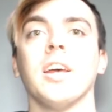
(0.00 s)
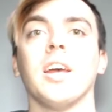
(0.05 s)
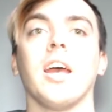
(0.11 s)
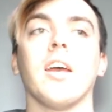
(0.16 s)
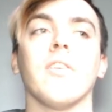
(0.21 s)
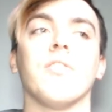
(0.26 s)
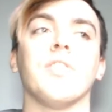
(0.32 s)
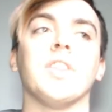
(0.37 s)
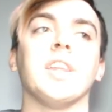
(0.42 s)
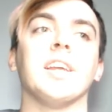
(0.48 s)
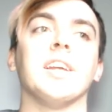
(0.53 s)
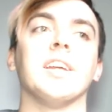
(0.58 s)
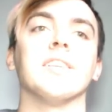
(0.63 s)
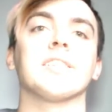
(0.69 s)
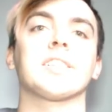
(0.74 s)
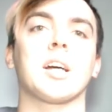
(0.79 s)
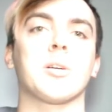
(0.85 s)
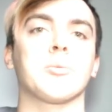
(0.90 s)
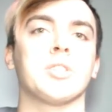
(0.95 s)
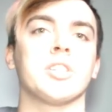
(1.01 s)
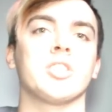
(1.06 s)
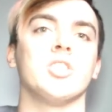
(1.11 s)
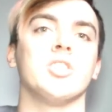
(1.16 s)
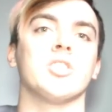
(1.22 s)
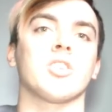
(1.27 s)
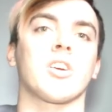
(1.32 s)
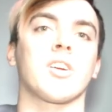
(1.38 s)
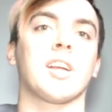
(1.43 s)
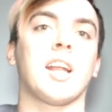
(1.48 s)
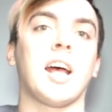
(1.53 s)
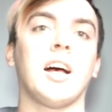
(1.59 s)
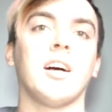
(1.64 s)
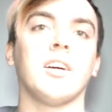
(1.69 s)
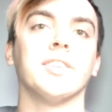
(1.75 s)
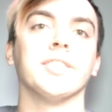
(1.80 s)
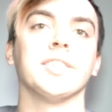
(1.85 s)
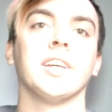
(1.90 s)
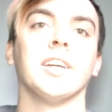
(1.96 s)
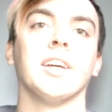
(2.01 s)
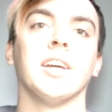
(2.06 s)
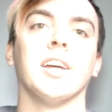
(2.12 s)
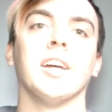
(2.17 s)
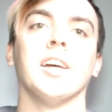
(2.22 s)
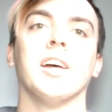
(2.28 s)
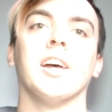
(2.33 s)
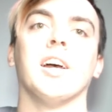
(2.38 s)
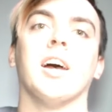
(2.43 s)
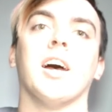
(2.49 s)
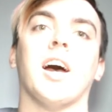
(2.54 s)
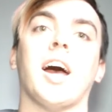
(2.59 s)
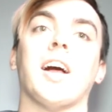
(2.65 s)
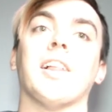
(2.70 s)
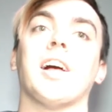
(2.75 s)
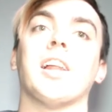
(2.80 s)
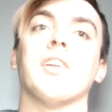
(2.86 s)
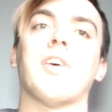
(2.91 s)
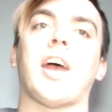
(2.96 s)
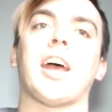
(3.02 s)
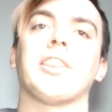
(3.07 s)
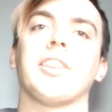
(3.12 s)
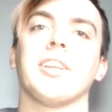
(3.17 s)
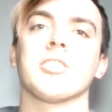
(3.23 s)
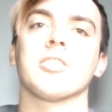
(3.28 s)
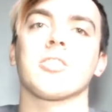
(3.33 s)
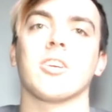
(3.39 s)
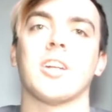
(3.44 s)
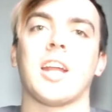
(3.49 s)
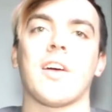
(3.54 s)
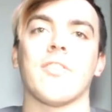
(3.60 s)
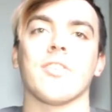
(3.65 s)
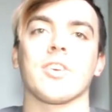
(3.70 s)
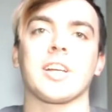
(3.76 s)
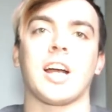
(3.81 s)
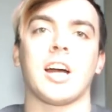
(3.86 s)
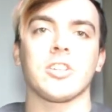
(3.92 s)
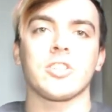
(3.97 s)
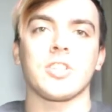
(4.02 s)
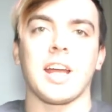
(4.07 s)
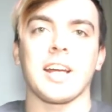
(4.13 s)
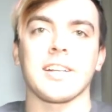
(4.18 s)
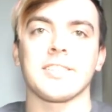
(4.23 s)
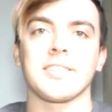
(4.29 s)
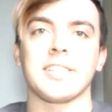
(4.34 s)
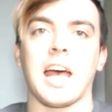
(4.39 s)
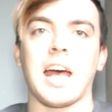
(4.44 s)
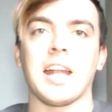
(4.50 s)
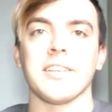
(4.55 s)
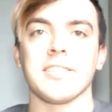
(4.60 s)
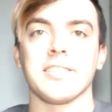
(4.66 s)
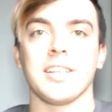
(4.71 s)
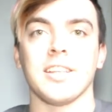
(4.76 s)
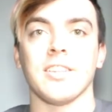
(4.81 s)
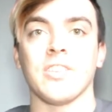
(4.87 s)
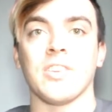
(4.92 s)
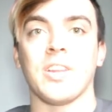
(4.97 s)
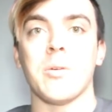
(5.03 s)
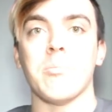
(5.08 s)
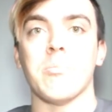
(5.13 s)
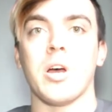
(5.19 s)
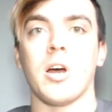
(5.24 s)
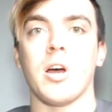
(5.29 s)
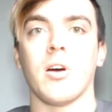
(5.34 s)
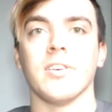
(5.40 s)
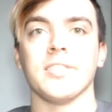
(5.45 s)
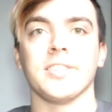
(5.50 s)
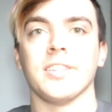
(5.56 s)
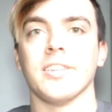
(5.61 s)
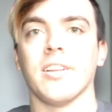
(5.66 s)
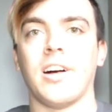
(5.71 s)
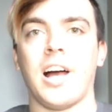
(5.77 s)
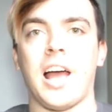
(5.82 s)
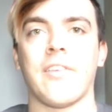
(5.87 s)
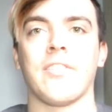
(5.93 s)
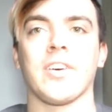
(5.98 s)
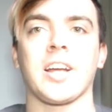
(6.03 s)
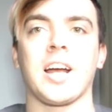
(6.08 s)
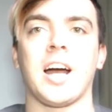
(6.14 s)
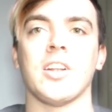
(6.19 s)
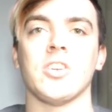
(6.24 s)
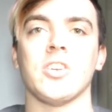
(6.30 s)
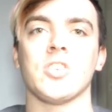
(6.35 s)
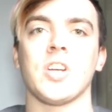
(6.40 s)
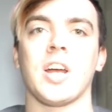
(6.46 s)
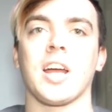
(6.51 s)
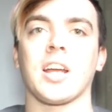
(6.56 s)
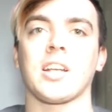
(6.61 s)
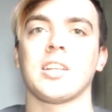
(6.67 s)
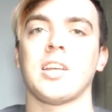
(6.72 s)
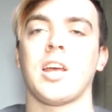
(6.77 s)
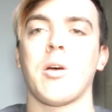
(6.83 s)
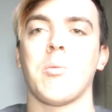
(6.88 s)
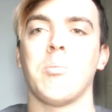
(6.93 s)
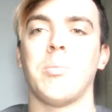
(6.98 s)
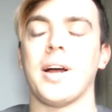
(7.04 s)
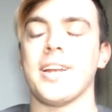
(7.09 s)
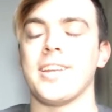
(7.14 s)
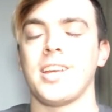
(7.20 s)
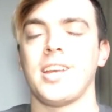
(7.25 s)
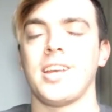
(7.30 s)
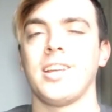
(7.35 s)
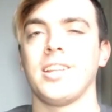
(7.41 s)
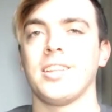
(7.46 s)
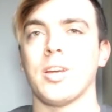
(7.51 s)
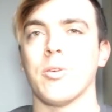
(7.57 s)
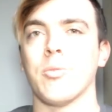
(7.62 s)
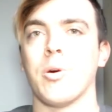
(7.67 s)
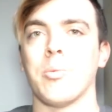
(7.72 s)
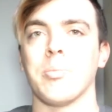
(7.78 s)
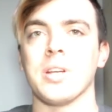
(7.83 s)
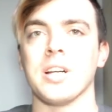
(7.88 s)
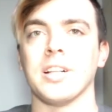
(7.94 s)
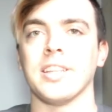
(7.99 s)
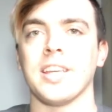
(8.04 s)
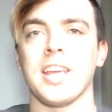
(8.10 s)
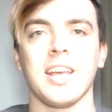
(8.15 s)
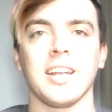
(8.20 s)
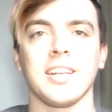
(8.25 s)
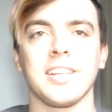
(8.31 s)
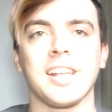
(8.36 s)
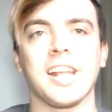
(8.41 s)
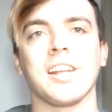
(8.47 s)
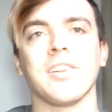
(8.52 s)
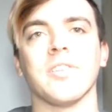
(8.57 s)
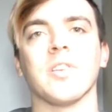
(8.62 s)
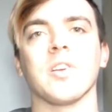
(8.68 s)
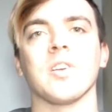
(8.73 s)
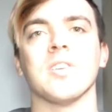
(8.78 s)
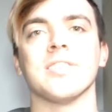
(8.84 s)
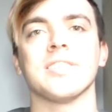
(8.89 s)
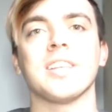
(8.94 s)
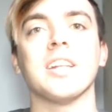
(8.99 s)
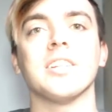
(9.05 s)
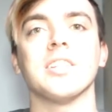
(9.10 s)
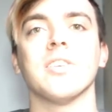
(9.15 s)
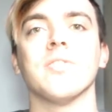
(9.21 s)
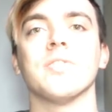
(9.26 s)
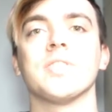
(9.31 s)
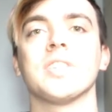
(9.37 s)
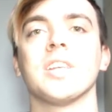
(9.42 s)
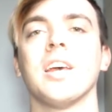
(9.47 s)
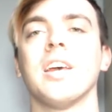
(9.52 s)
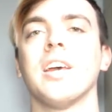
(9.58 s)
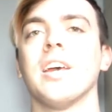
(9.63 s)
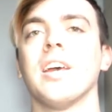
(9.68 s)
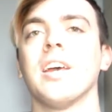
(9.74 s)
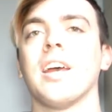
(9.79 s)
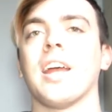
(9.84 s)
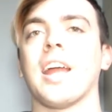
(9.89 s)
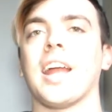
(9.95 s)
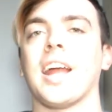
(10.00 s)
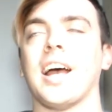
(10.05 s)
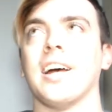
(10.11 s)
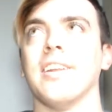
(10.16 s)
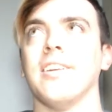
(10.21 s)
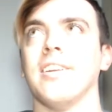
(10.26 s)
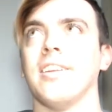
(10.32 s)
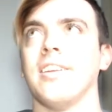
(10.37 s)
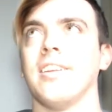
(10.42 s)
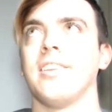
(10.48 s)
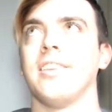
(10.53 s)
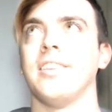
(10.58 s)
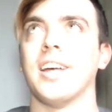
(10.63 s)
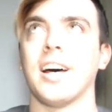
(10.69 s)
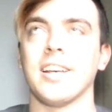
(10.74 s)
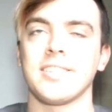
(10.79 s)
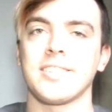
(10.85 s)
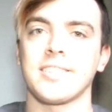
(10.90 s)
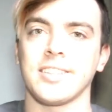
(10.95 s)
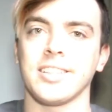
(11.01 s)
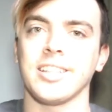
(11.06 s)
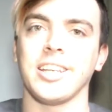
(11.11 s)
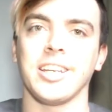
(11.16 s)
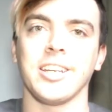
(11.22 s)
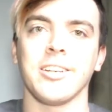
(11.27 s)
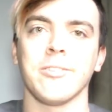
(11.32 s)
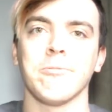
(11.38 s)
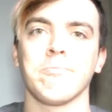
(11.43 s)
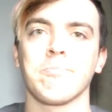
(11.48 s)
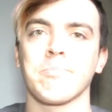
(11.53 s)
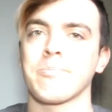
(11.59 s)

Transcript: If these competitions aren't held, a lot of athletes are going to have their contract status in limbo, as in they'll have a contract, but they won't be able to hit any of their incentives, and thusly